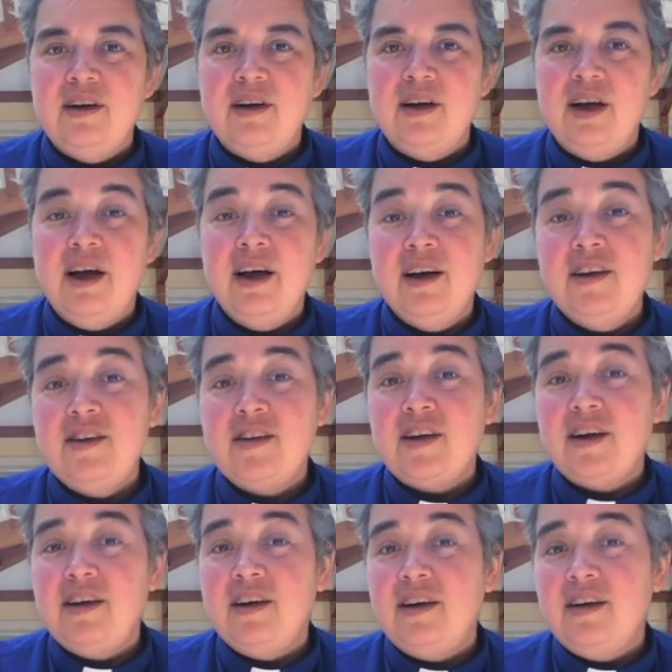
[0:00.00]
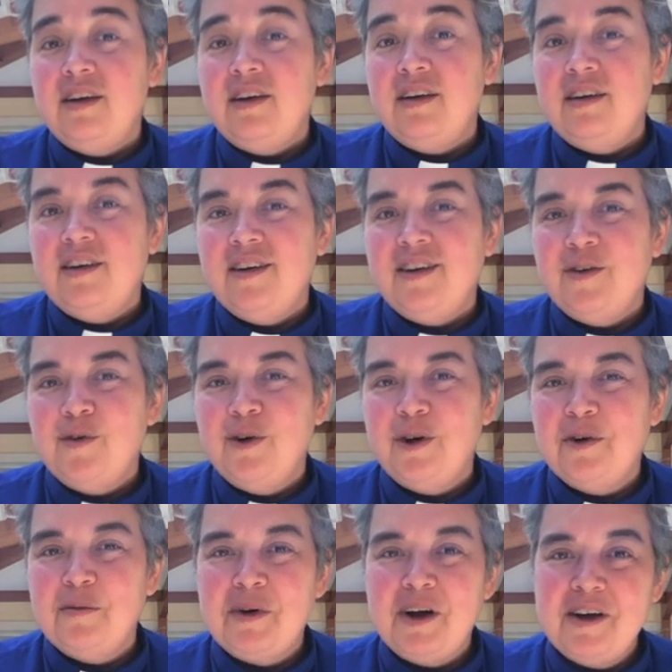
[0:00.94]
And one
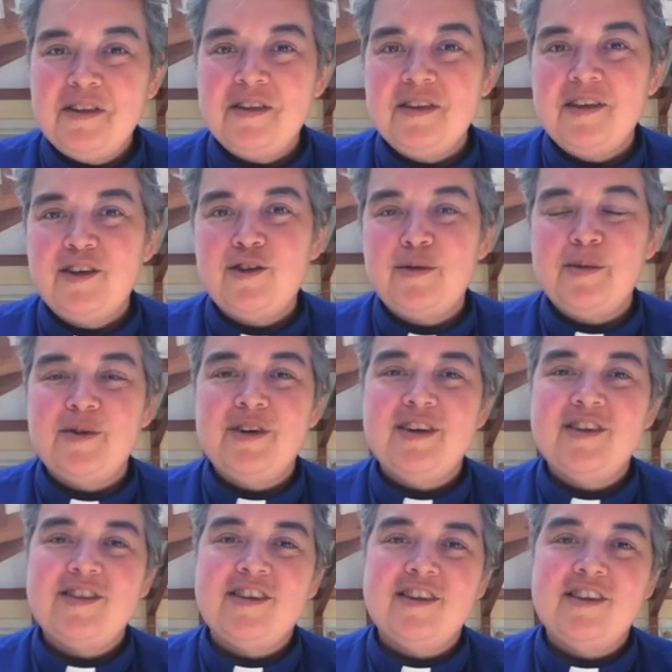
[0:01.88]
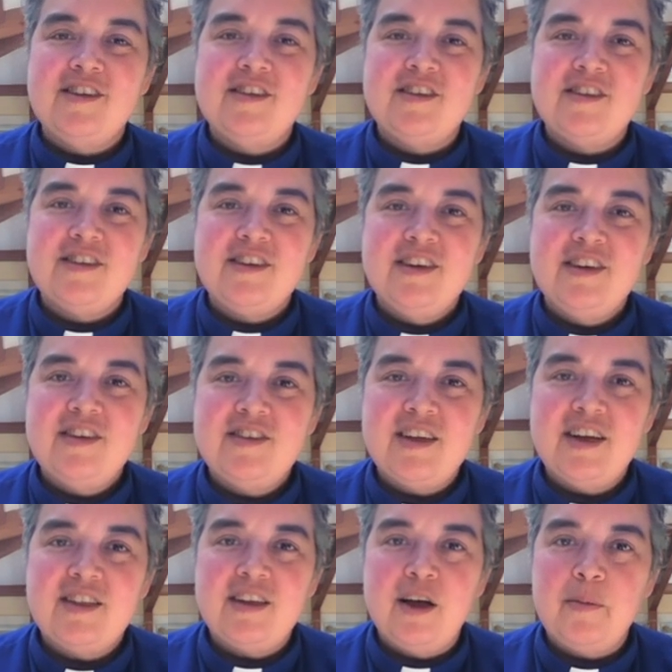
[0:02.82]
of my experiences is
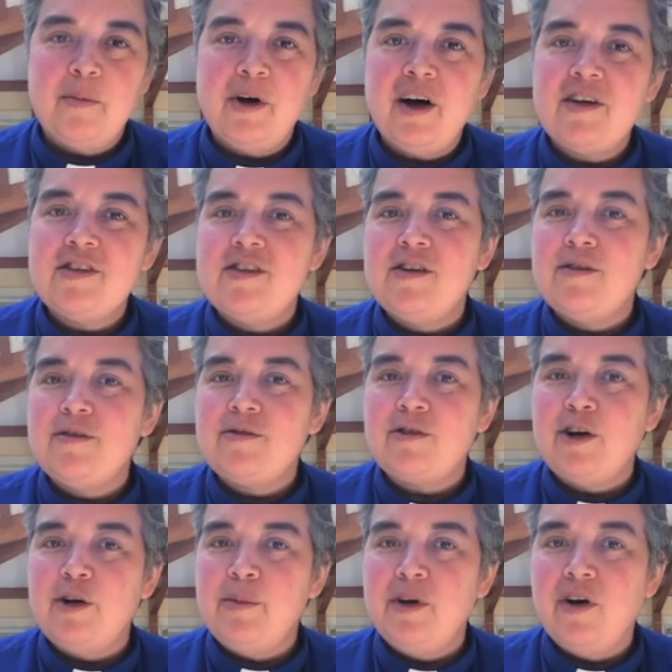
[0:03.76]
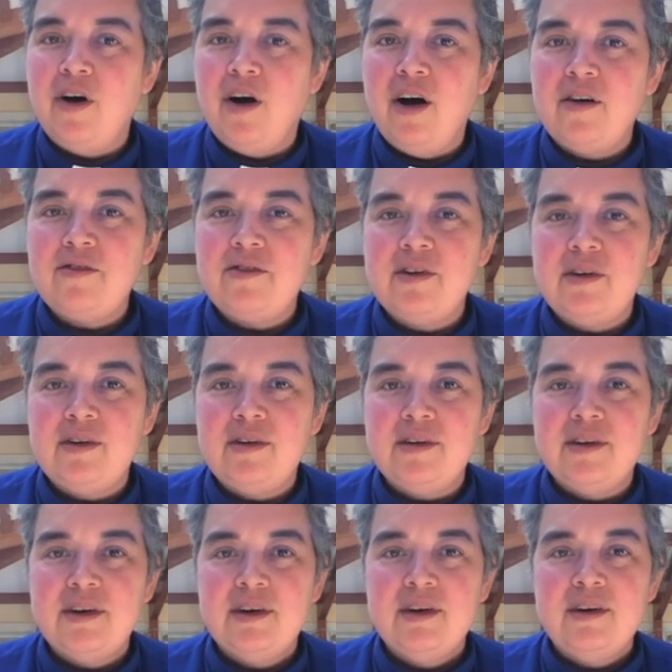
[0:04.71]
that positive framing often
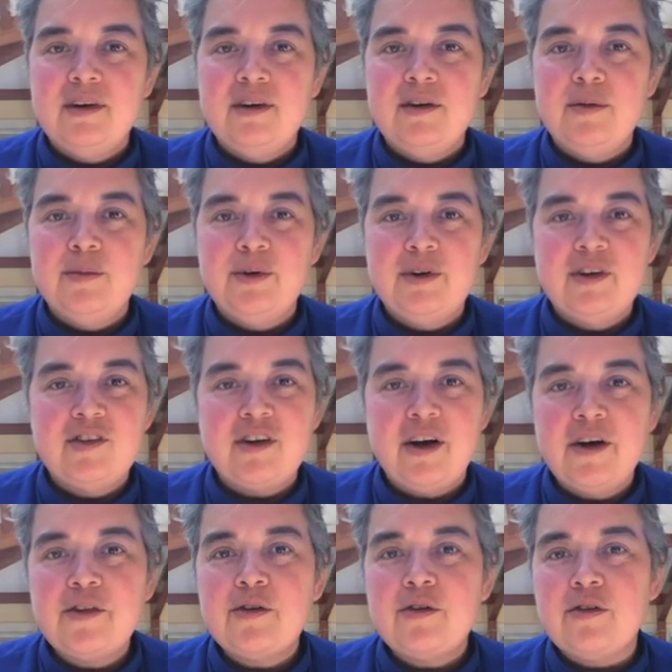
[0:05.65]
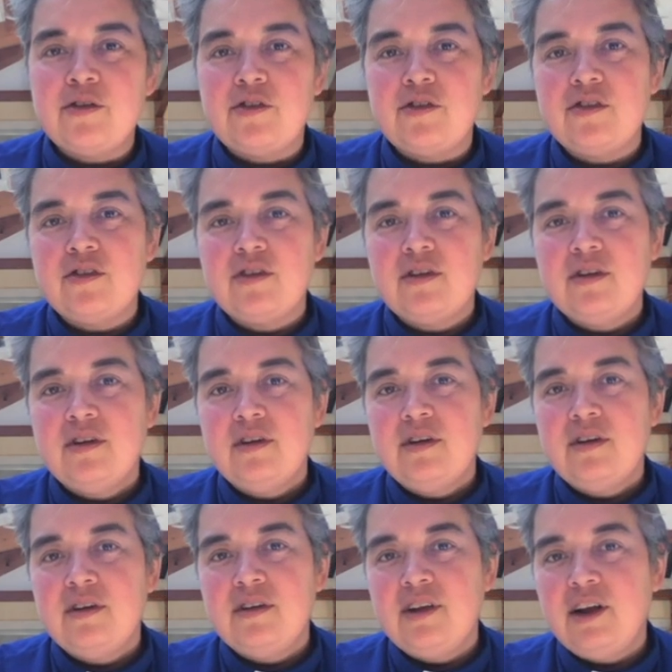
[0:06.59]
brings others
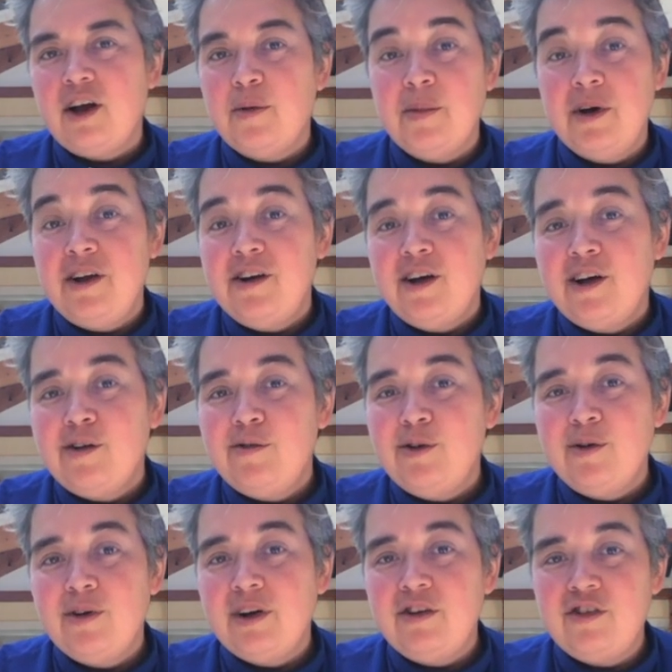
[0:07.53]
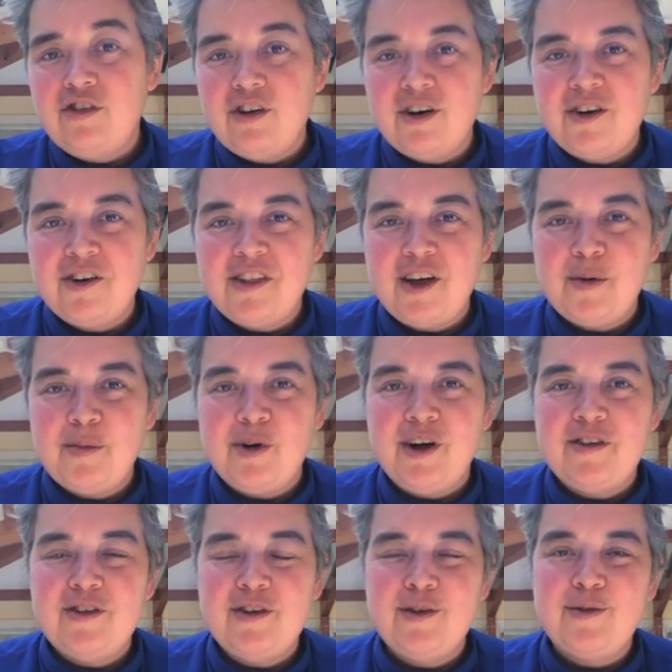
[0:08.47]
that I might not have known I shared that
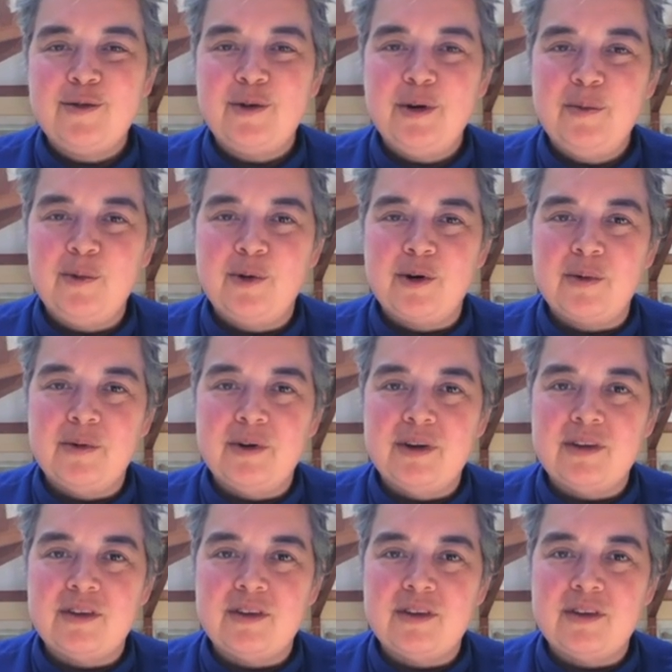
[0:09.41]
positive framework with